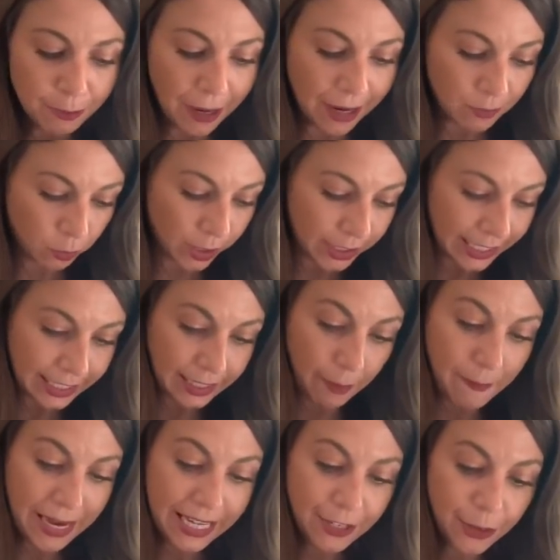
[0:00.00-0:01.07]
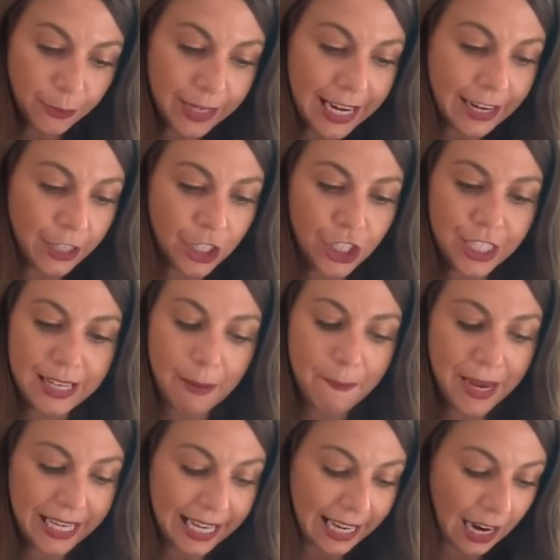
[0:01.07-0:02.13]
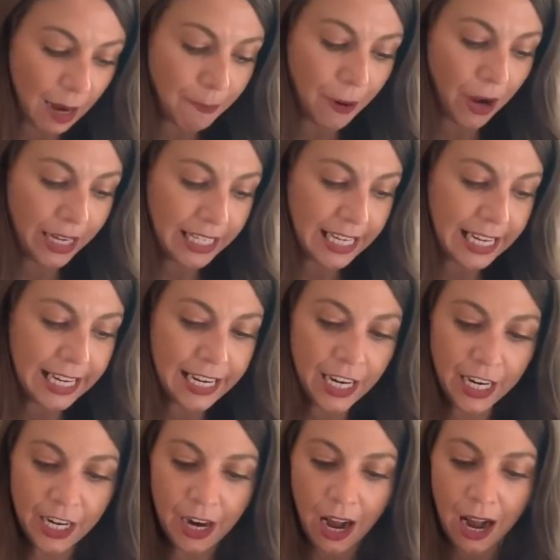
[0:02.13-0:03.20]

but really the main three energies I'm picking up on here